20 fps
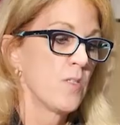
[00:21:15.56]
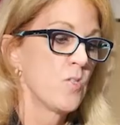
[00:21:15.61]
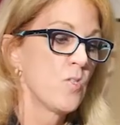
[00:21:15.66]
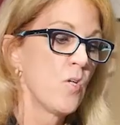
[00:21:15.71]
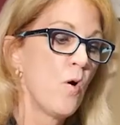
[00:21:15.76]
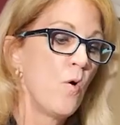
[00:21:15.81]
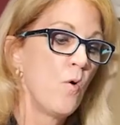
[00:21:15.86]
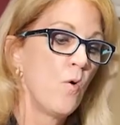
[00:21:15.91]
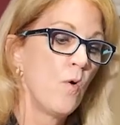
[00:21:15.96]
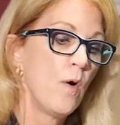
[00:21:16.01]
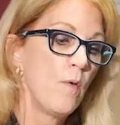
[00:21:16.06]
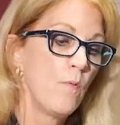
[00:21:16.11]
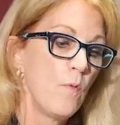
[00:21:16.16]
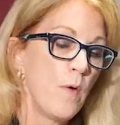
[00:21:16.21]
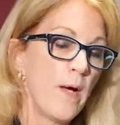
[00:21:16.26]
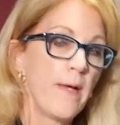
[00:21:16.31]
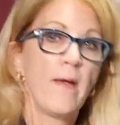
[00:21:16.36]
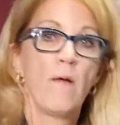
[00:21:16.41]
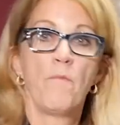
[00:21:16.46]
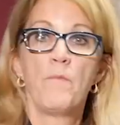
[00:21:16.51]
So
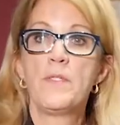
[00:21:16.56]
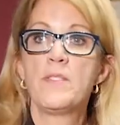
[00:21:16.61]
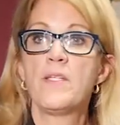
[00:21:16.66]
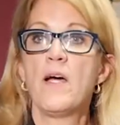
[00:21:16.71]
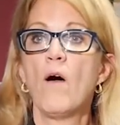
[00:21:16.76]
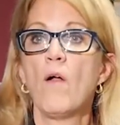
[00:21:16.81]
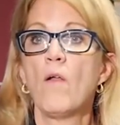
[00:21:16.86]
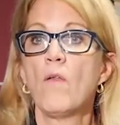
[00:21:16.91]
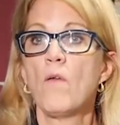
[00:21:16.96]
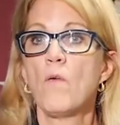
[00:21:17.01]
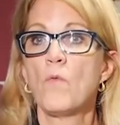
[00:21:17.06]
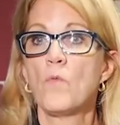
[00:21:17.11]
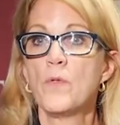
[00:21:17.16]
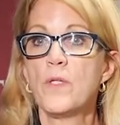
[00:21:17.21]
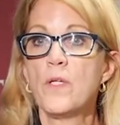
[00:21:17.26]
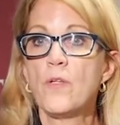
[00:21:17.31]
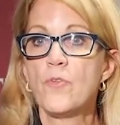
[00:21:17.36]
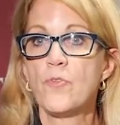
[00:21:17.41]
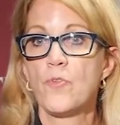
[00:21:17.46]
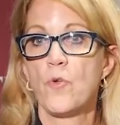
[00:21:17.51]
again, we tell
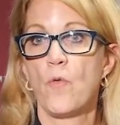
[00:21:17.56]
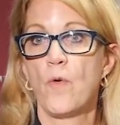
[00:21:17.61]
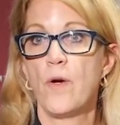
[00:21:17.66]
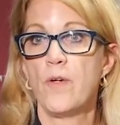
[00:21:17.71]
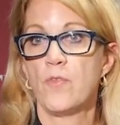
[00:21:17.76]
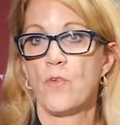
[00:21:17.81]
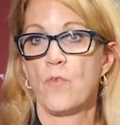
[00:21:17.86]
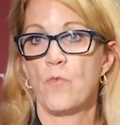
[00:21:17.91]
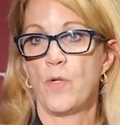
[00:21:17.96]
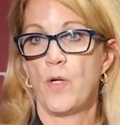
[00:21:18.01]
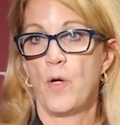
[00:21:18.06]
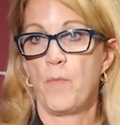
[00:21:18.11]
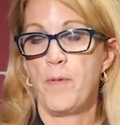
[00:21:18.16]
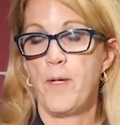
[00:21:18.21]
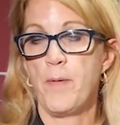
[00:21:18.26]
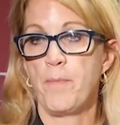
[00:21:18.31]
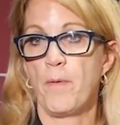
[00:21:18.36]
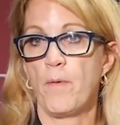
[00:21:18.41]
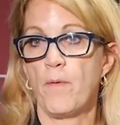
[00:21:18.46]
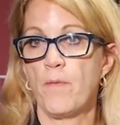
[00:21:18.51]
real stories of real
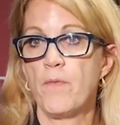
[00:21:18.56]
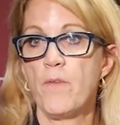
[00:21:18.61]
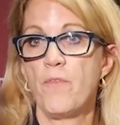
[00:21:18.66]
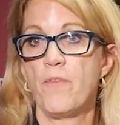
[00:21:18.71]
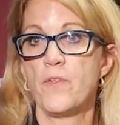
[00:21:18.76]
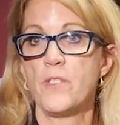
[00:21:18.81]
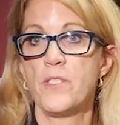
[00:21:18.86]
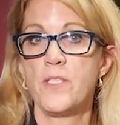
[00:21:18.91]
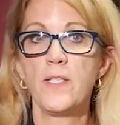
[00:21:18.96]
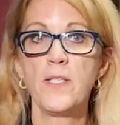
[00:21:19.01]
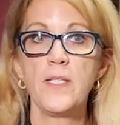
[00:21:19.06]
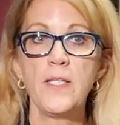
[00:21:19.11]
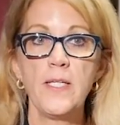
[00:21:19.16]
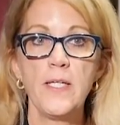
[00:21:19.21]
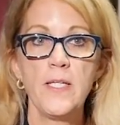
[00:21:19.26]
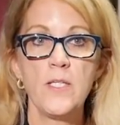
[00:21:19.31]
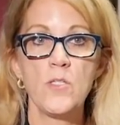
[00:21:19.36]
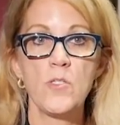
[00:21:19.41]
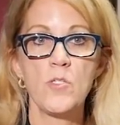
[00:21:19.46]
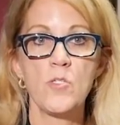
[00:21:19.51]
people. The fertility
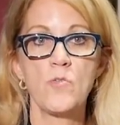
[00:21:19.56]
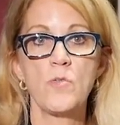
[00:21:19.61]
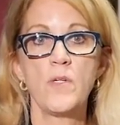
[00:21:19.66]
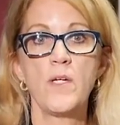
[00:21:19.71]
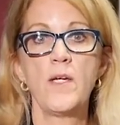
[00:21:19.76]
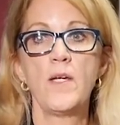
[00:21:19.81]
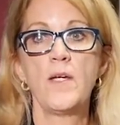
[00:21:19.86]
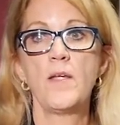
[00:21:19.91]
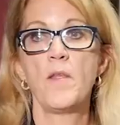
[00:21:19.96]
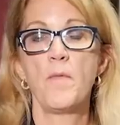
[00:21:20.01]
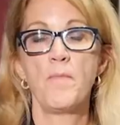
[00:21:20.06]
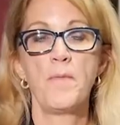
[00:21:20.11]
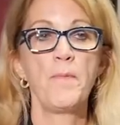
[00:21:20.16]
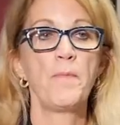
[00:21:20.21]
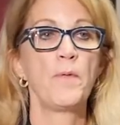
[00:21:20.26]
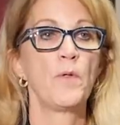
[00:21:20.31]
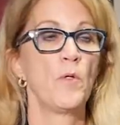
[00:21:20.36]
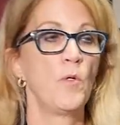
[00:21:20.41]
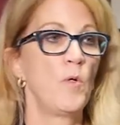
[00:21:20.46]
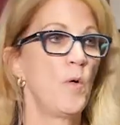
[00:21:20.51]
industry, the
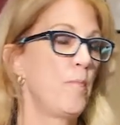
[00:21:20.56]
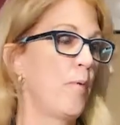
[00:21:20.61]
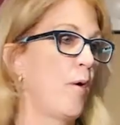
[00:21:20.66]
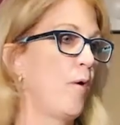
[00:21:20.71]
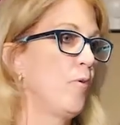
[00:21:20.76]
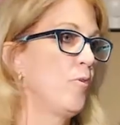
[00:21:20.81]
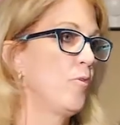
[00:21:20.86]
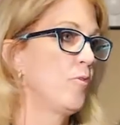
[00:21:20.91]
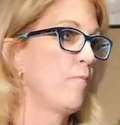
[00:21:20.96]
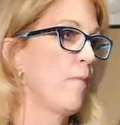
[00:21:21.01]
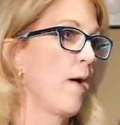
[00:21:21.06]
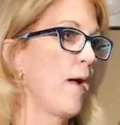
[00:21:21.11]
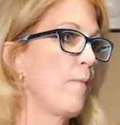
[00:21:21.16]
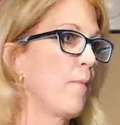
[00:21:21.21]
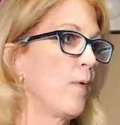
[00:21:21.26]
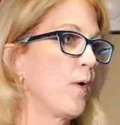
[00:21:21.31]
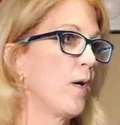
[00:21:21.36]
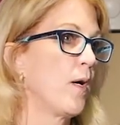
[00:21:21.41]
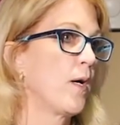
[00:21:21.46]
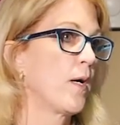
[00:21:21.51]
people who oppose my
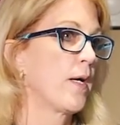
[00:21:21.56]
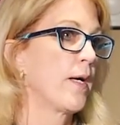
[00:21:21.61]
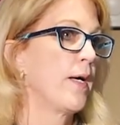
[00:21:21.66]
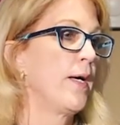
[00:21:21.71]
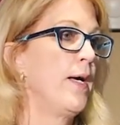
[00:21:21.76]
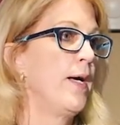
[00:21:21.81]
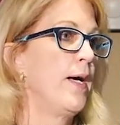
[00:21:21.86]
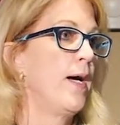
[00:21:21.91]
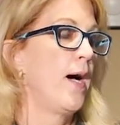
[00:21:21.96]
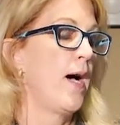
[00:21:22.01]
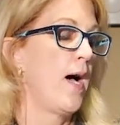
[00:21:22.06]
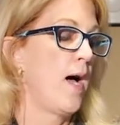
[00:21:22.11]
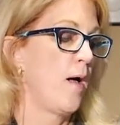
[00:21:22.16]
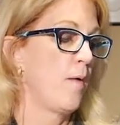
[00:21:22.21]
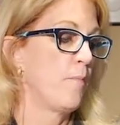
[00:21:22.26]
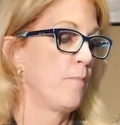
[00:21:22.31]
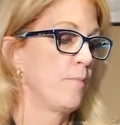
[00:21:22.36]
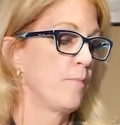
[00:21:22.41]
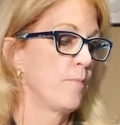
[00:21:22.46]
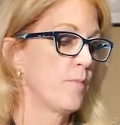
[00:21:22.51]
work,
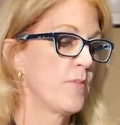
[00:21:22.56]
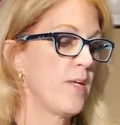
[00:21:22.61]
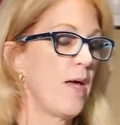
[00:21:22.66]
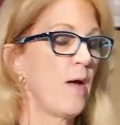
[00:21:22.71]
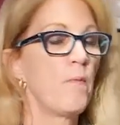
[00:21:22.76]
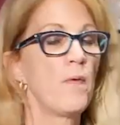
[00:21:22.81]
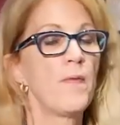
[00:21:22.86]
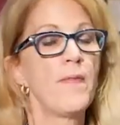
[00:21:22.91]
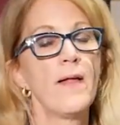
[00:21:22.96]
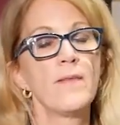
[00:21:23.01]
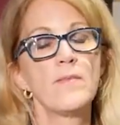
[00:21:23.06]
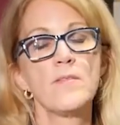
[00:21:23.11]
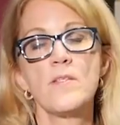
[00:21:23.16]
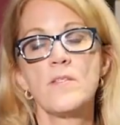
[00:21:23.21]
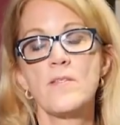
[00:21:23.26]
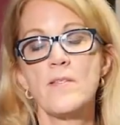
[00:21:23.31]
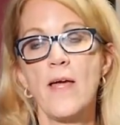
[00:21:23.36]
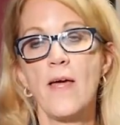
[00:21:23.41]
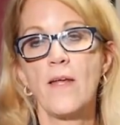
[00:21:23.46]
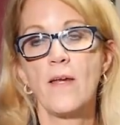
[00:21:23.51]
say, well, that's
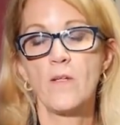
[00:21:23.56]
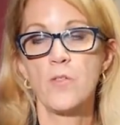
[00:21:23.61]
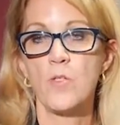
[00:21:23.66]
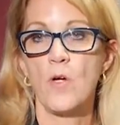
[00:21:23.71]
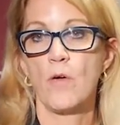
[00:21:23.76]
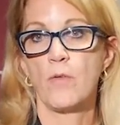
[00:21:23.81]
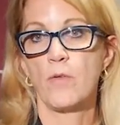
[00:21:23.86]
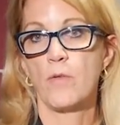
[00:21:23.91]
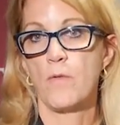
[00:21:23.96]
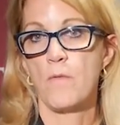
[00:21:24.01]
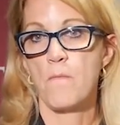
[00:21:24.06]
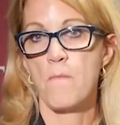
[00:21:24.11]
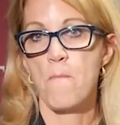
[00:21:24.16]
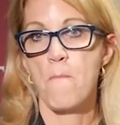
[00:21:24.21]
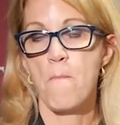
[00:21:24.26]
just anecdotal.